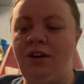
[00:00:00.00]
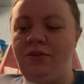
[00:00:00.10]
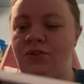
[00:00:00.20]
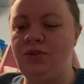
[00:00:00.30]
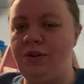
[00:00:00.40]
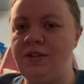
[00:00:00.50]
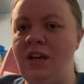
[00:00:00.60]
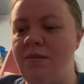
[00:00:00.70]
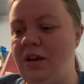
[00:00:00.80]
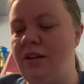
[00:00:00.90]
Hunter Stories
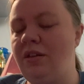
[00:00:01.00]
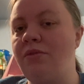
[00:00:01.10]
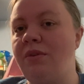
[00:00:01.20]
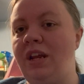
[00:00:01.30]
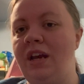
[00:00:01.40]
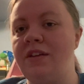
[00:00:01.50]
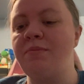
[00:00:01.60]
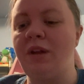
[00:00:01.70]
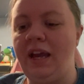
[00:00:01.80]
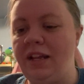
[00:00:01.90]
came out on the 3DS,
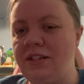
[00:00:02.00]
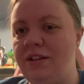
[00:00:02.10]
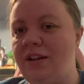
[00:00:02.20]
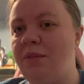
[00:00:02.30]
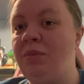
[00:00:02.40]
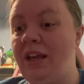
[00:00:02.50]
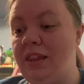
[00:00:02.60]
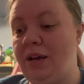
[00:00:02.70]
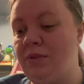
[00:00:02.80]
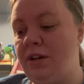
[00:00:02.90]
but I did not play
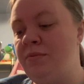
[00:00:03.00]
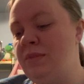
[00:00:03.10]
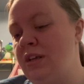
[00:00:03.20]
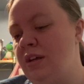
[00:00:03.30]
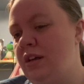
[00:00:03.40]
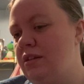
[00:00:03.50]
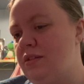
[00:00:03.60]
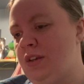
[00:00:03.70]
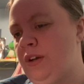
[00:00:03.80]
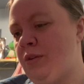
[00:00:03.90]
that one.
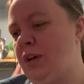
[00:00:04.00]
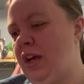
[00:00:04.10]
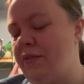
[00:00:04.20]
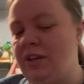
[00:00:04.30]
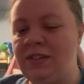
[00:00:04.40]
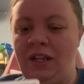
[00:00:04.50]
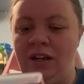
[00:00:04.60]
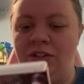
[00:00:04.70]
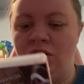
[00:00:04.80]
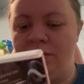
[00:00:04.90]
So kind of
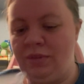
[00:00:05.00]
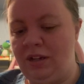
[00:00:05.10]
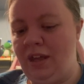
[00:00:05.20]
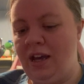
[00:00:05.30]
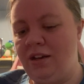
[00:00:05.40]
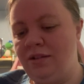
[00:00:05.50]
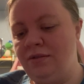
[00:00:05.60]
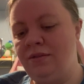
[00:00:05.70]
excited to jump into that.